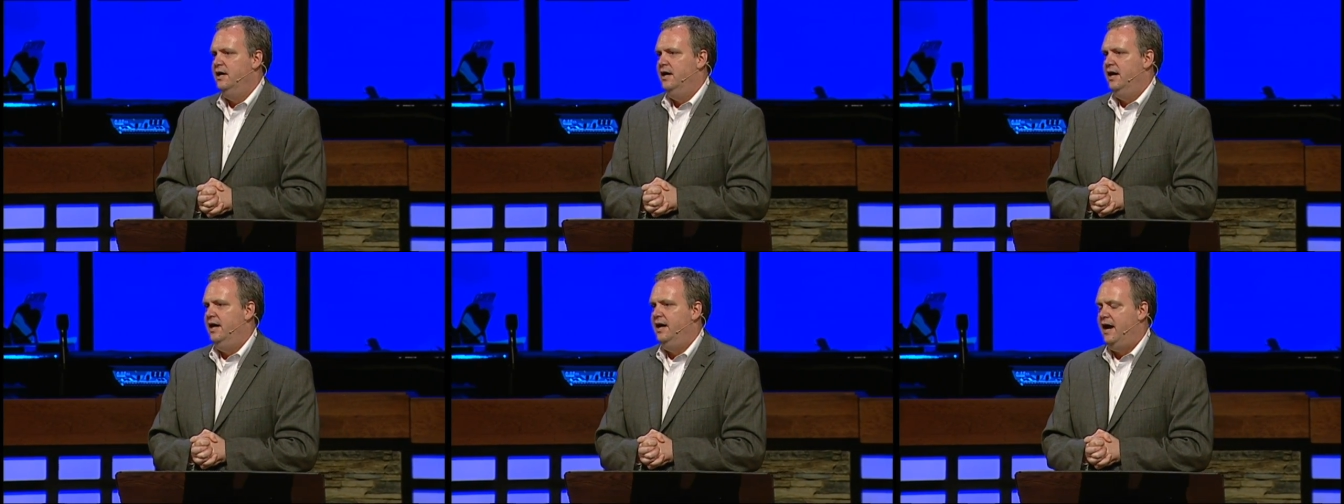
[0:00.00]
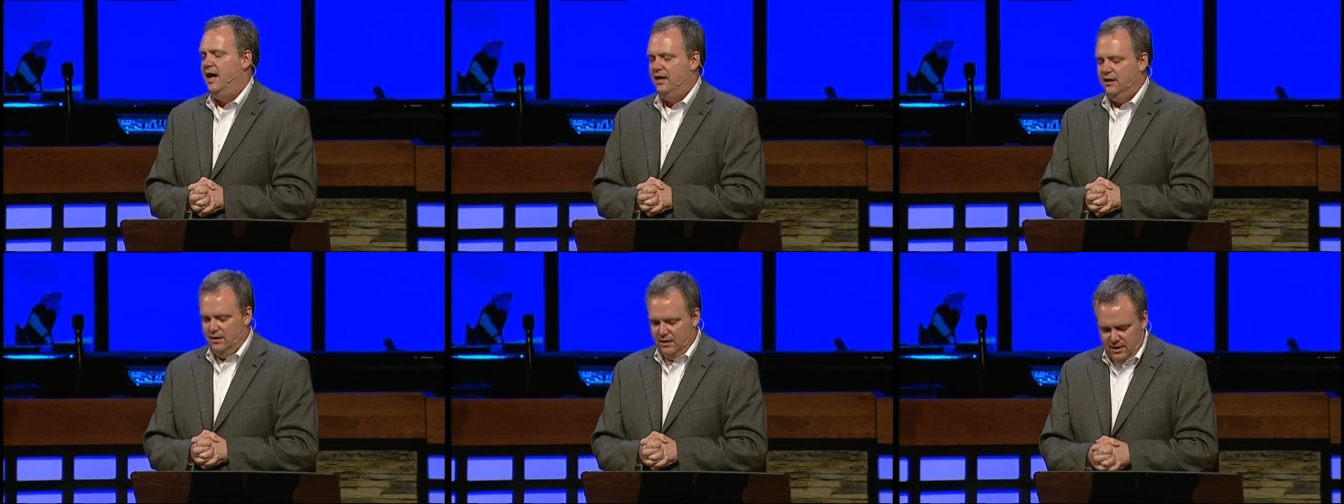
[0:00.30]
And
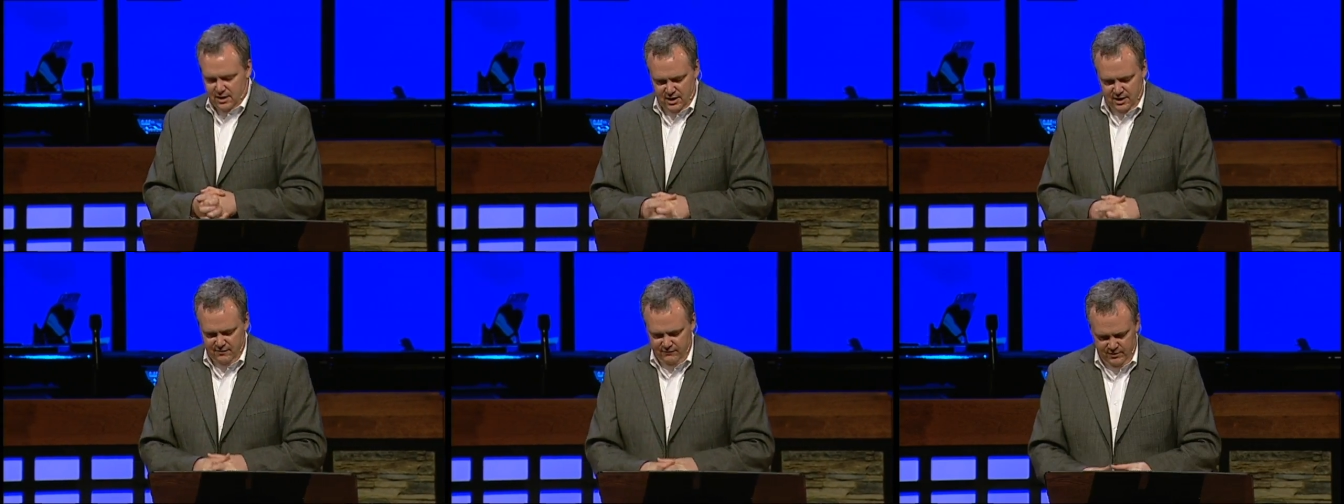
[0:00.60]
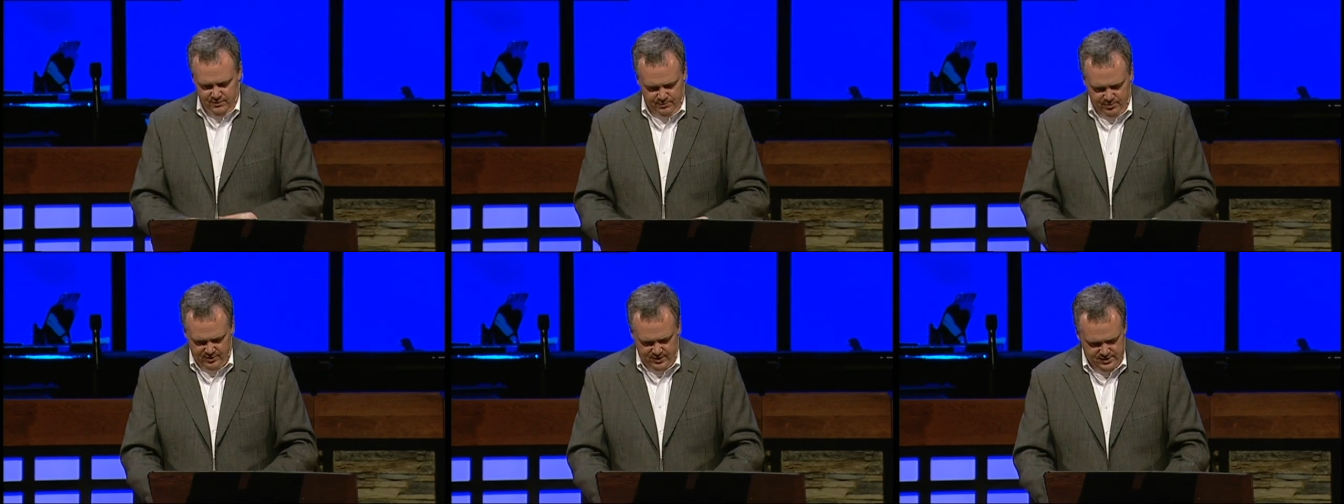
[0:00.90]
I love
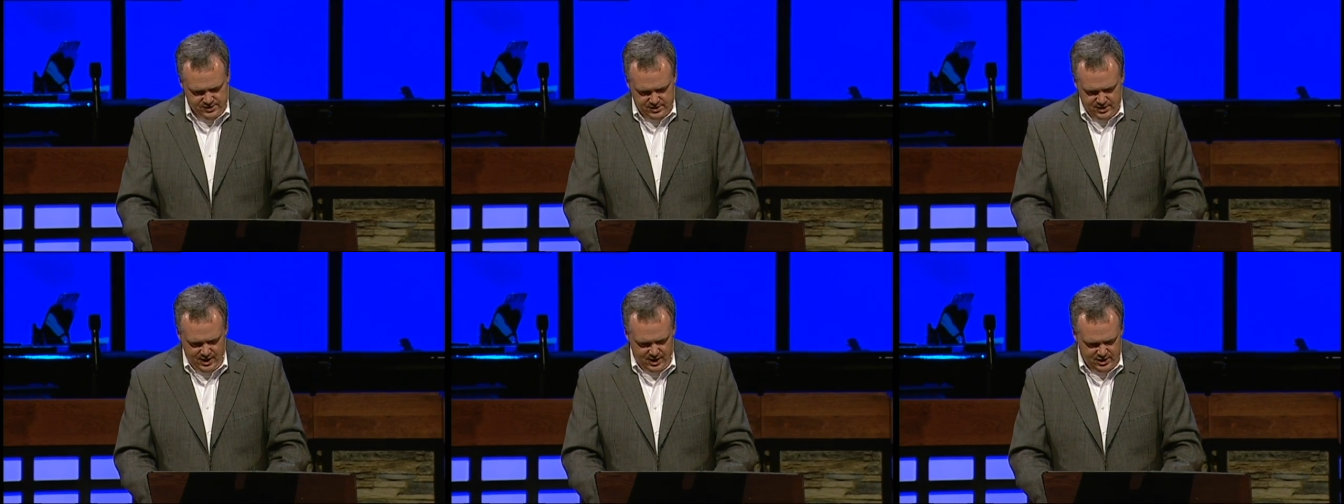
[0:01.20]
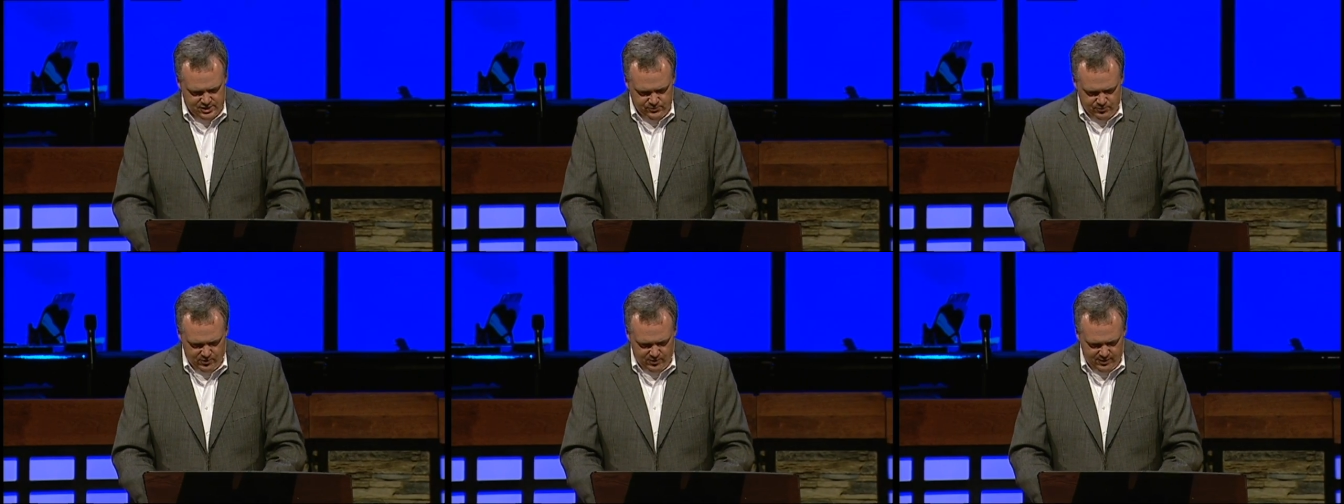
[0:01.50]
to preach
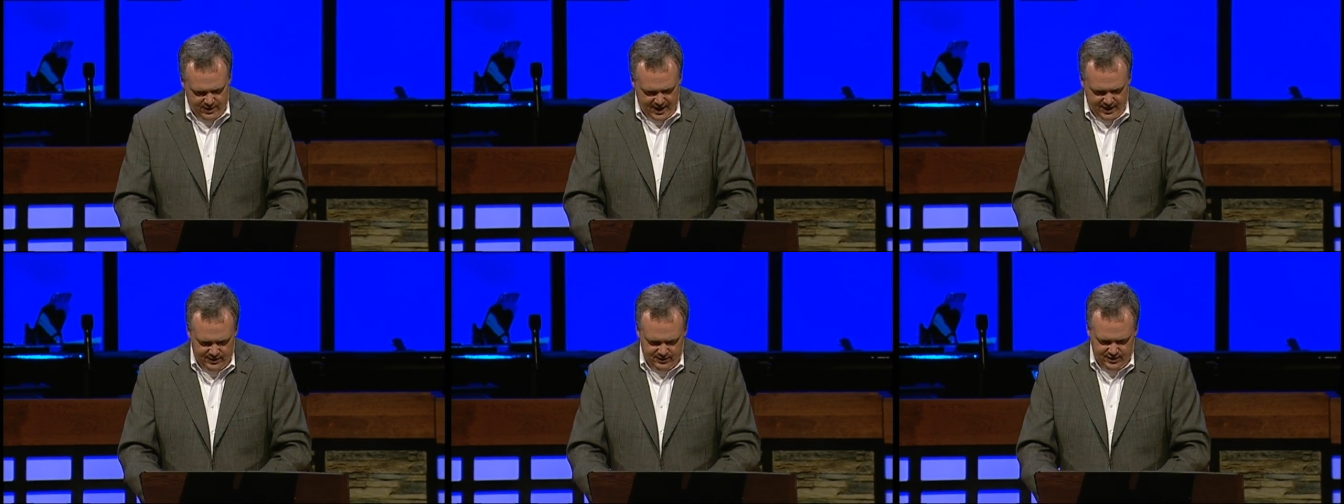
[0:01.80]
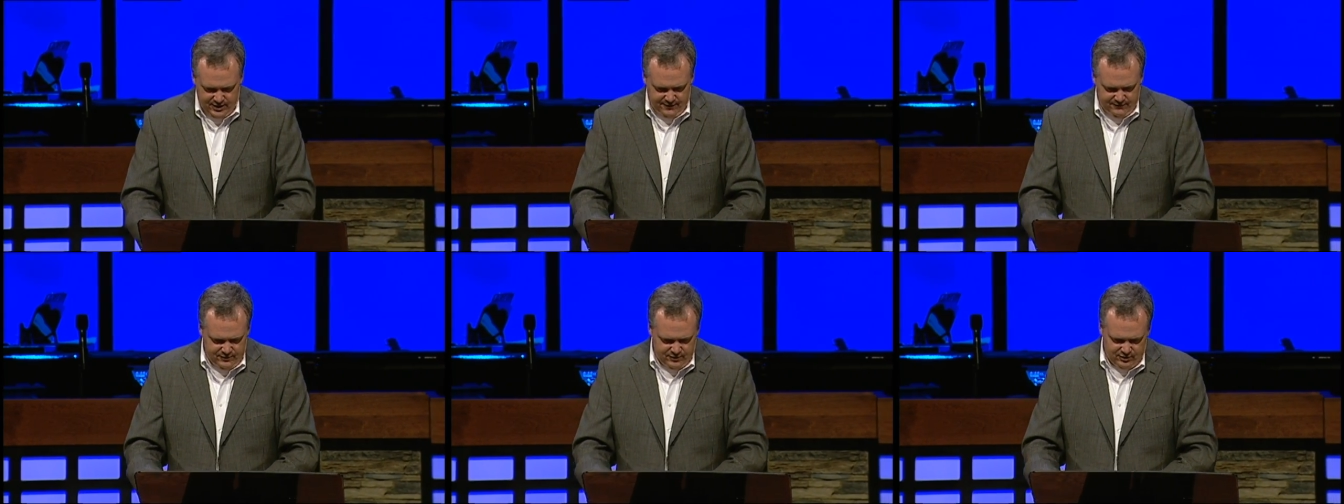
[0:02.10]
God's Word. I
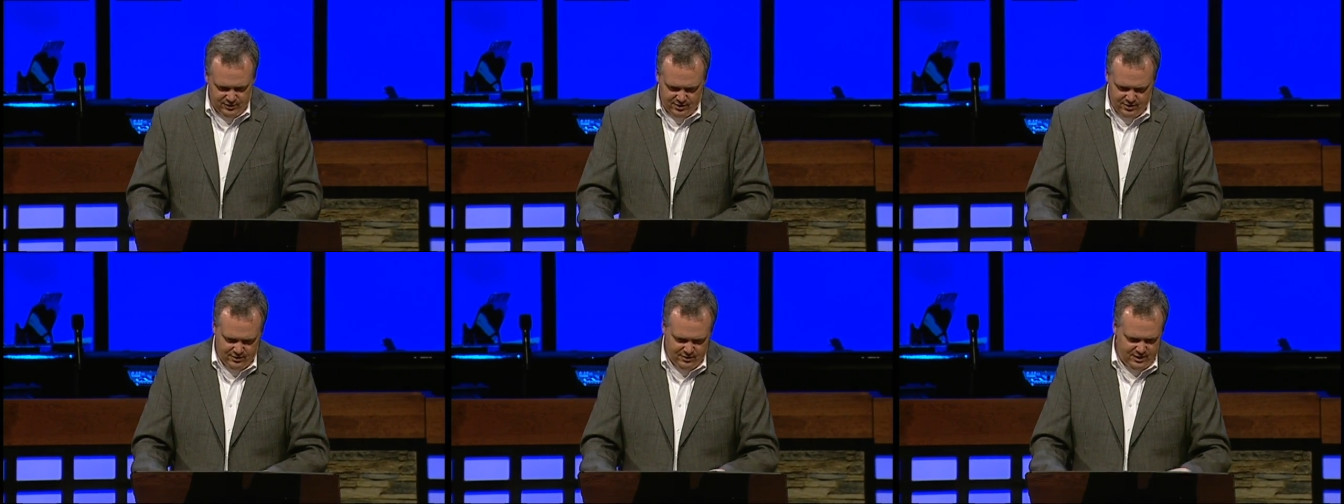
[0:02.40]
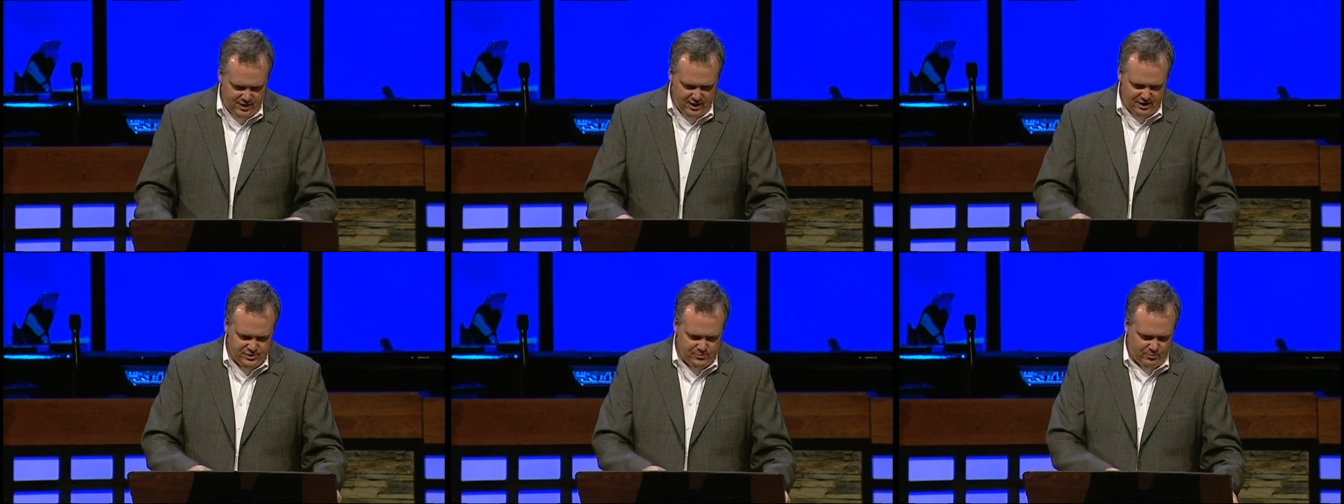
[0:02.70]
love to learn
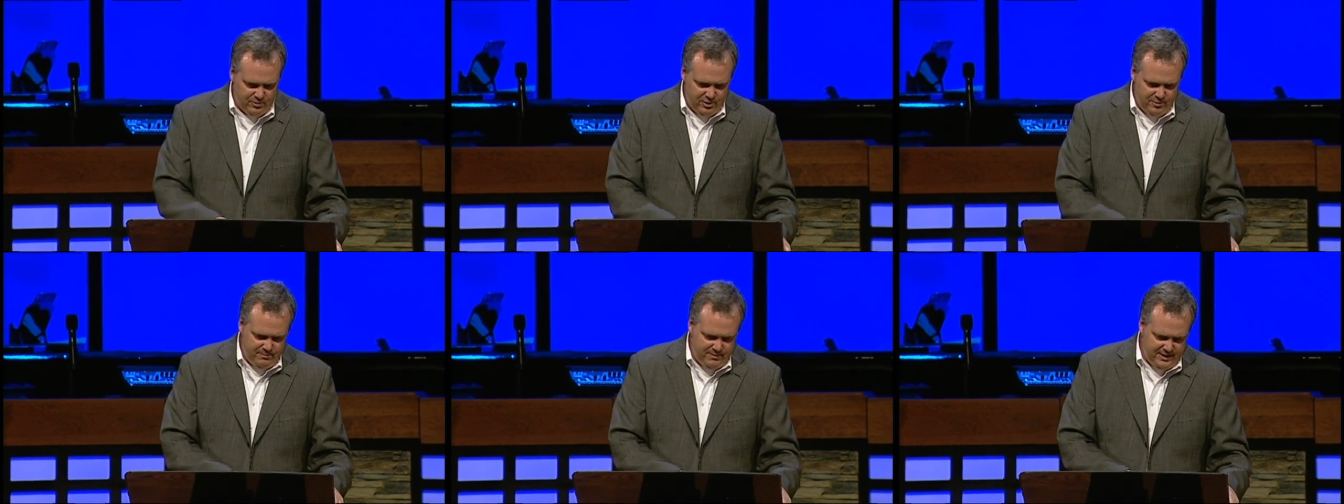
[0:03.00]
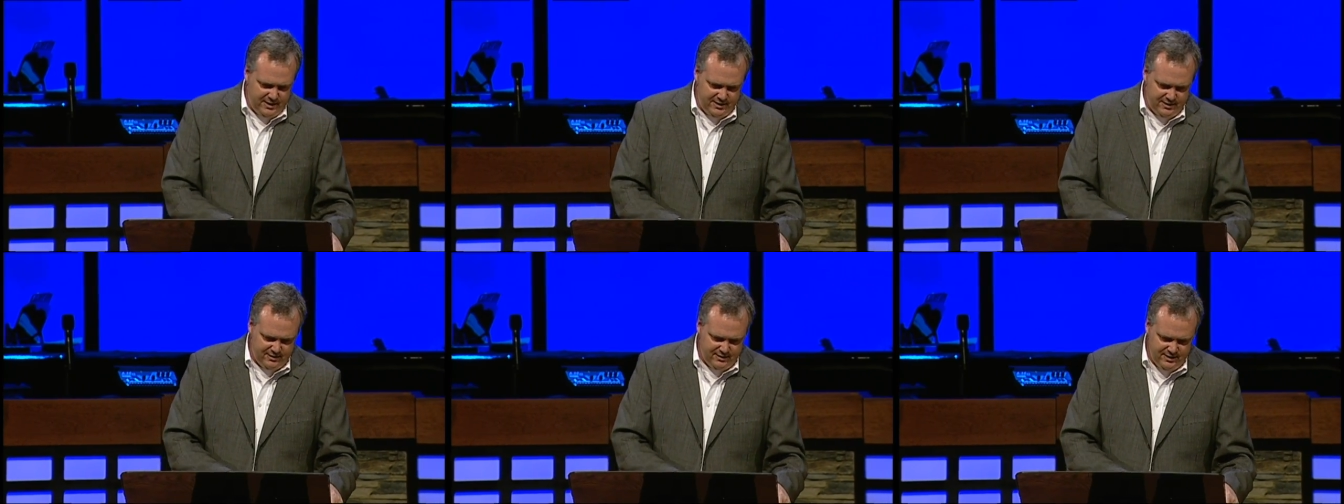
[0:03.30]
God's Word
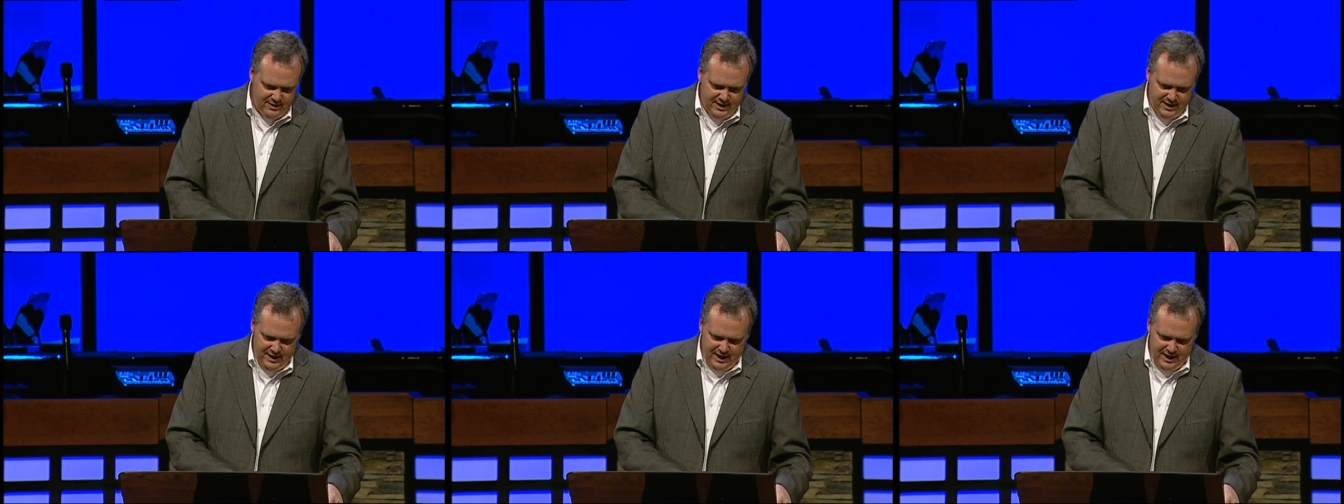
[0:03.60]
better.